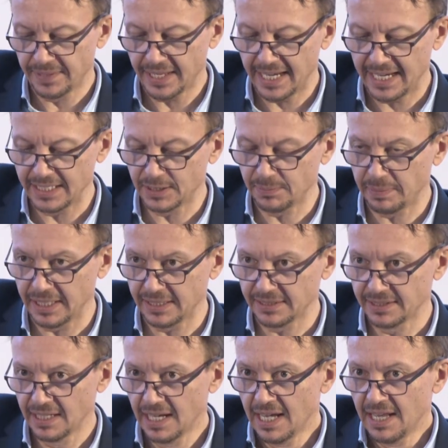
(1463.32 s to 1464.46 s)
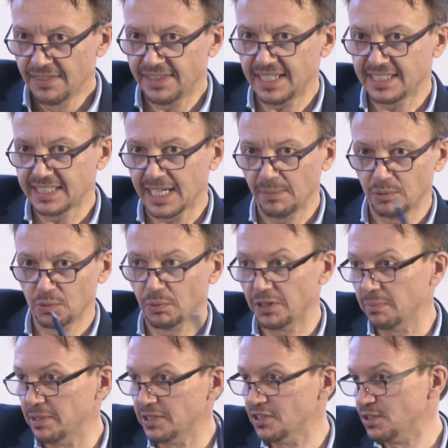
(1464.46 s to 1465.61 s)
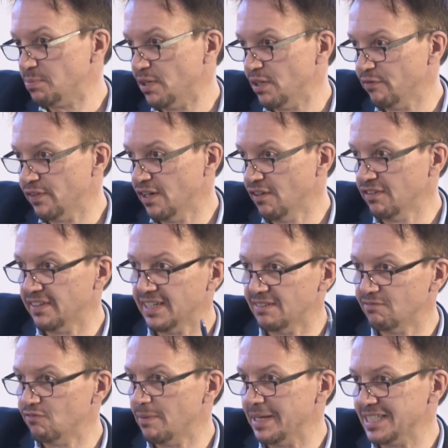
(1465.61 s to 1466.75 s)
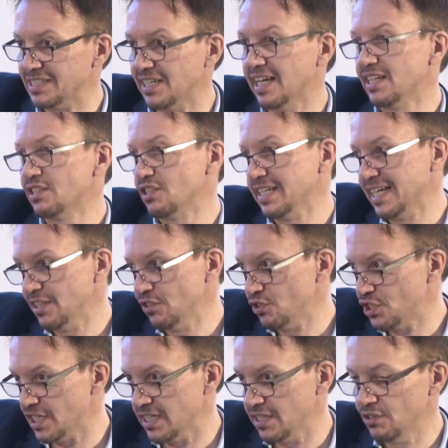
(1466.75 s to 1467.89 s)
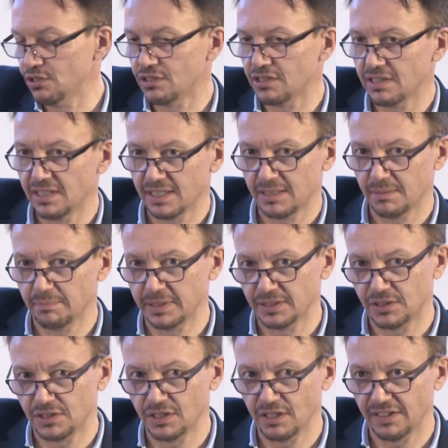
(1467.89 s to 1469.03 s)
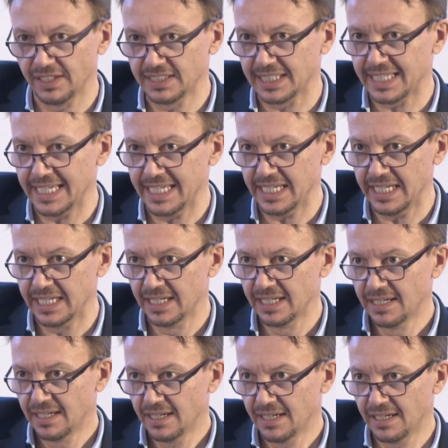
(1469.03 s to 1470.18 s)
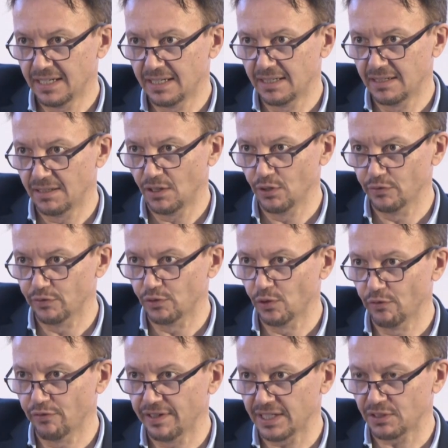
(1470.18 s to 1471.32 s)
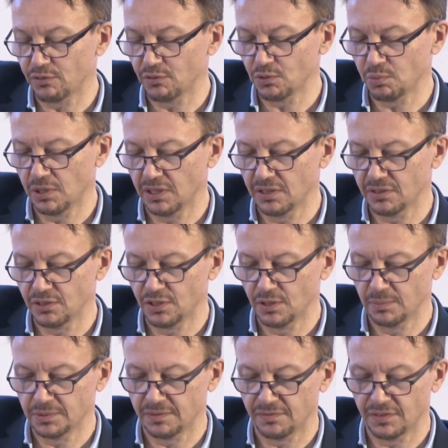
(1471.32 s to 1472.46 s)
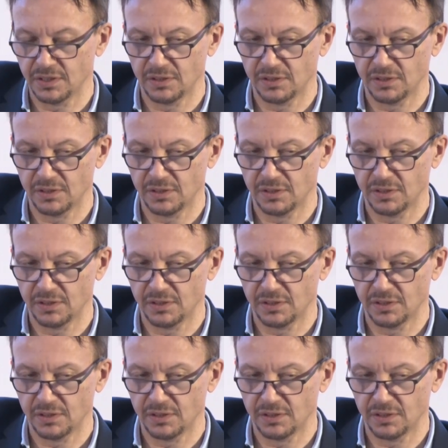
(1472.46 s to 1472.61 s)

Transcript: aspects. That's coupled with the business profile, and that remains largely unchanged. But that's a key overall factor as well in terms of